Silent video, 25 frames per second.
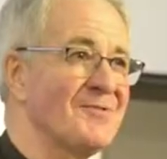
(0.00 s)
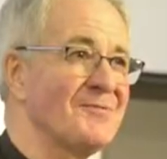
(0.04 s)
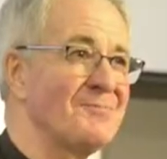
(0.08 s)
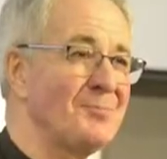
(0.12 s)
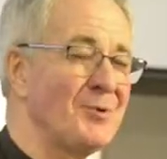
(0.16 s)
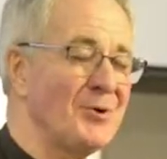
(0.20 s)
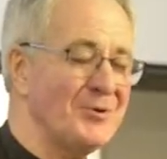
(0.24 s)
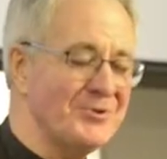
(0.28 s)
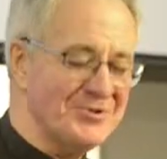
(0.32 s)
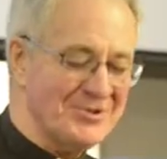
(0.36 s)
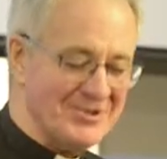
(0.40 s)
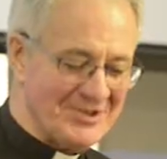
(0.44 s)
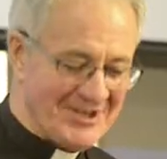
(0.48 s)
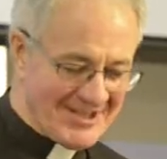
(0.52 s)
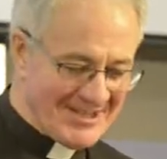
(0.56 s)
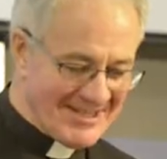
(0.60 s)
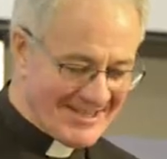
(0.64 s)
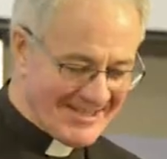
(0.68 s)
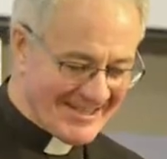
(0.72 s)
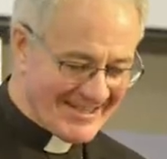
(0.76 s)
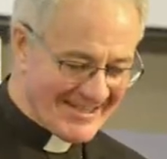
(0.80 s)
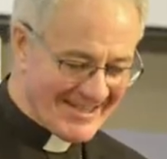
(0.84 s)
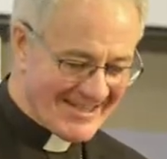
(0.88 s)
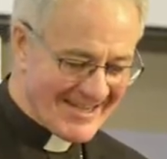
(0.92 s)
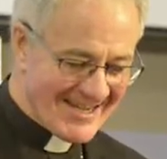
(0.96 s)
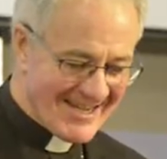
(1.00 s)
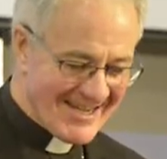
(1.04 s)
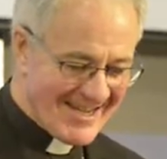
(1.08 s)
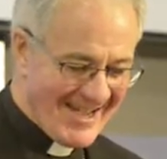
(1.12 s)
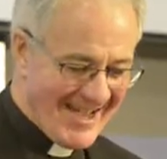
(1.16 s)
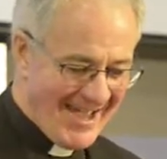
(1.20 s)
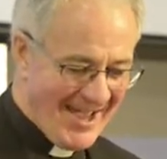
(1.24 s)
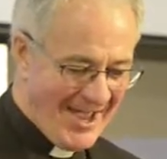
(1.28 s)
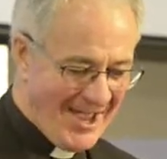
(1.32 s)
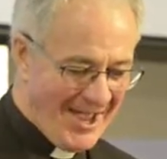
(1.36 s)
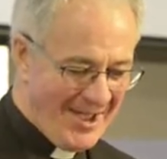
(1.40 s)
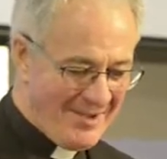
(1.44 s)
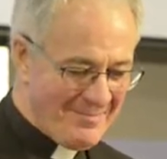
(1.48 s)
of botany,
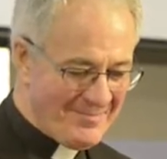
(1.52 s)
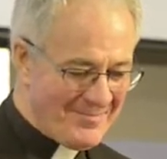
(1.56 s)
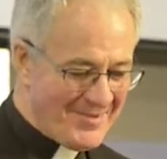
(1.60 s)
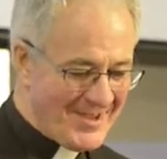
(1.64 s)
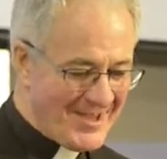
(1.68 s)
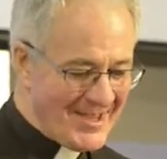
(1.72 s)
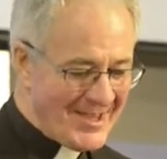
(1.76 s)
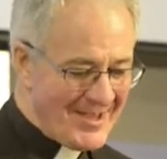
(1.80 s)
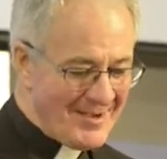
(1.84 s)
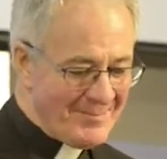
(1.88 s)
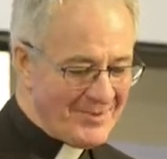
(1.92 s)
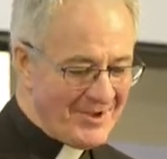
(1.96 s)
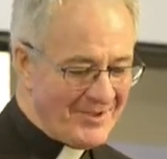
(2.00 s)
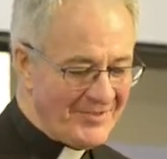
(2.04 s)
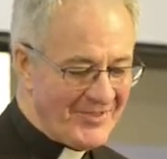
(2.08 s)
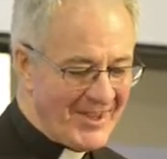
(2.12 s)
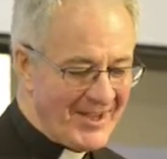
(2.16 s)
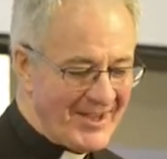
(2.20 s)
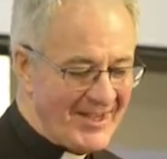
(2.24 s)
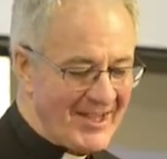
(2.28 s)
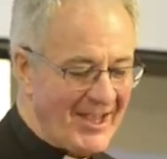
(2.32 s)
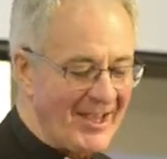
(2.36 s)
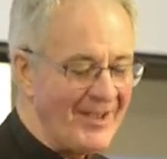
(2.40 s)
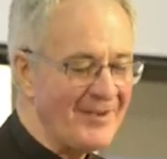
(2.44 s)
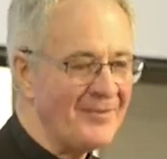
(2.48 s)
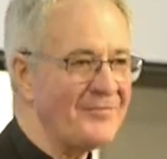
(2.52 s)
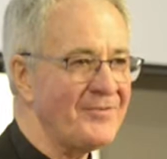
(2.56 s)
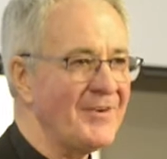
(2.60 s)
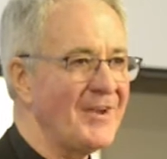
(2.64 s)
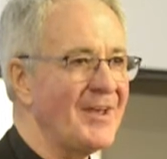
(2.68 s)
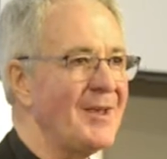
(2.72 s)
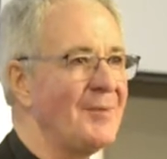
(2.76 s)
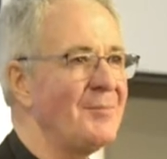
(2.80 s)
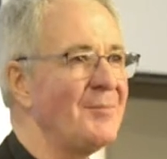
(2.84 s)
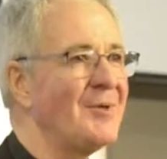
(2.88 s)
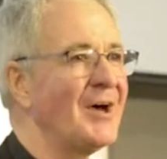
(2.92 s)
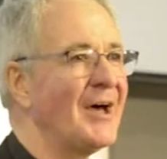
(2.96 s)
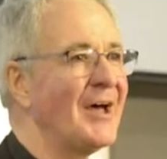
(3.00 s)
but they have
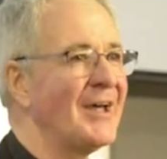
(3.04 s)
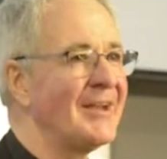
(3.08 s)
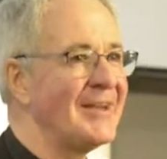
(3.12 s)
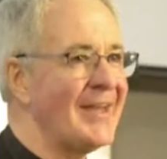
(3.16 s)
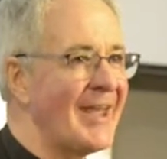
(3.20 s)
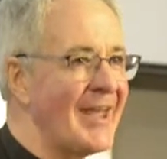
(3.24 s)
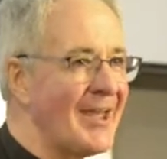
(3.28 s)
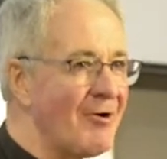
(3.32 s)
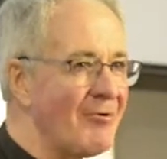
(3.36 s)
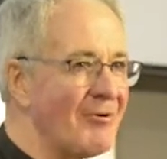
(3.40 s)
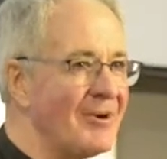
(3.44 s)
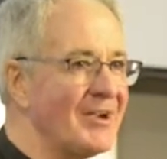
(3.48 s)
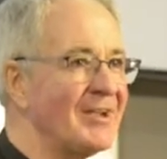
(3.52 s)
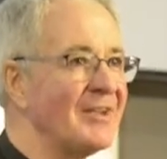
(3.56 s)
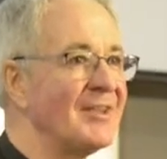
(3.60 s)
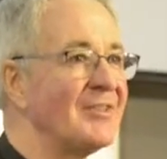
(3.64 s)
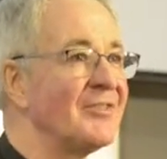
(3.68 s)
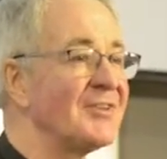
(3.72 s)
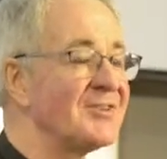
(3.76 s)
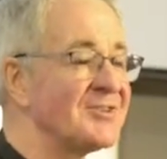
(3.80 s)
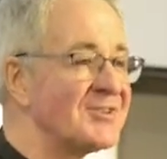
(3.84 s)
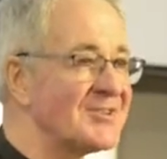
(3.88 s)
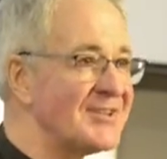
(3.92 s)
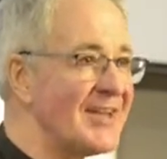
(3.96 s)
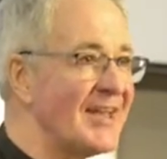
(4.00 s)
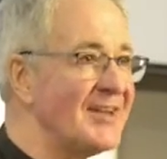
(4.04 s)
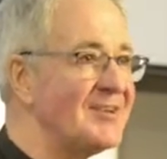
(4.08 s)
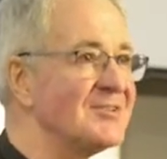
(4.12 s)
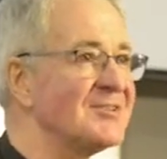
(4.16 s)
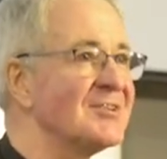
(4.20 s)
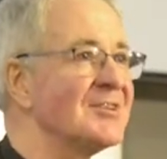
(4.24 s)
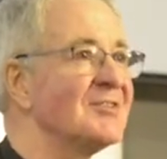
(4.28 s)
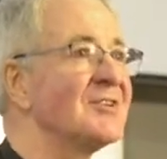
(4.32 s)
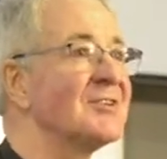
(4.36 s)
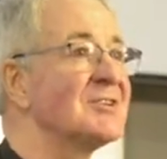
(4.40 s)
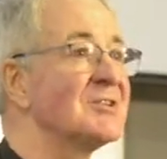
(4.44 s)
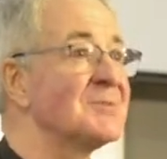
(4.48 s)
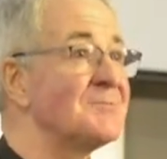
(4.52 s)
an area in the center
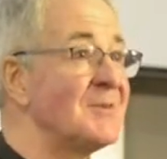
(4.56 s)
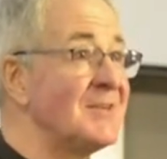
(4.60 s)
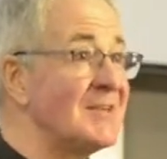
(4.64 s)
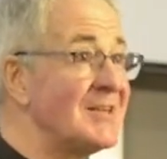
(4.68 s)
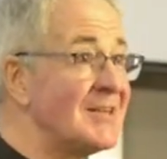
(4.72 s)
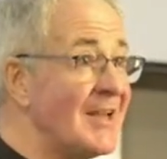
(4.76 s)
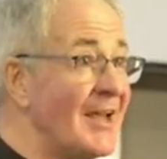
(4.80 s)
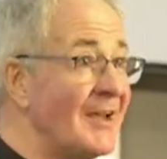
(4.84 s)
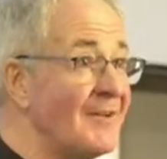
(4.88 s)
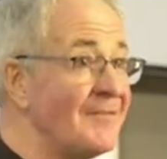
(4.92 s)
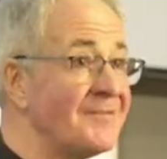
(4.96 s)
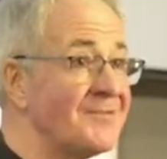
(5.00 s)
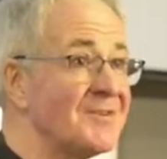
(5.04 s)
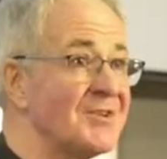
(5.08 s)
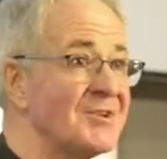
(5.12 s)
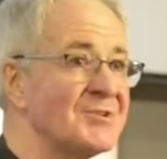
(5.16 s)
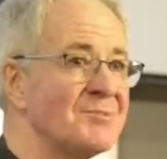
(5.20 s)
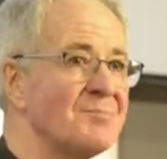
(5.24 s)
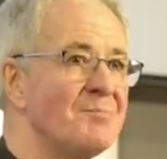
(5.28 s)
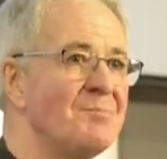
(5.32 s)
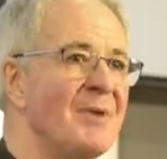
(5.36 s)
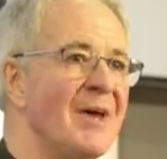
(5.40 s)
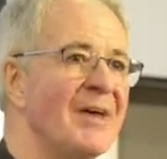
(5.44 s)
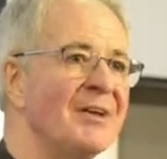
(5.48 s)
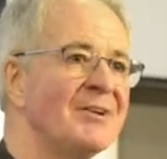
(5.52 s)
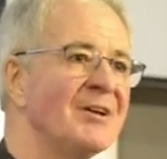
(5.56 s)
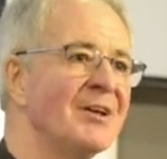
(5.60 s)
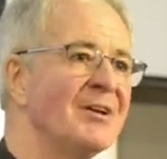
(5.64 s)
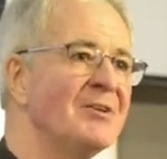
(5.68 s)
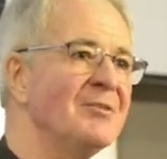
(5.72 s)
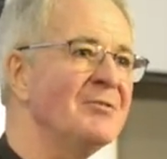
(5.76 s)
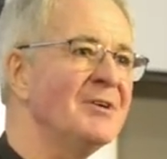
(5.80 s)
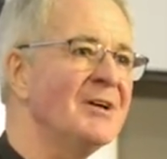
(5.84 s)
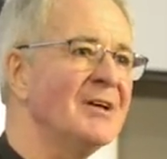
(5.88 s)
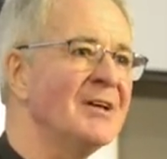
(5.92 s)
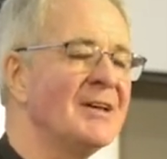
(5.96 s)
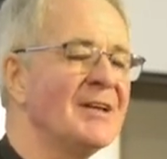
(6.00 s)
that's been left as meadow,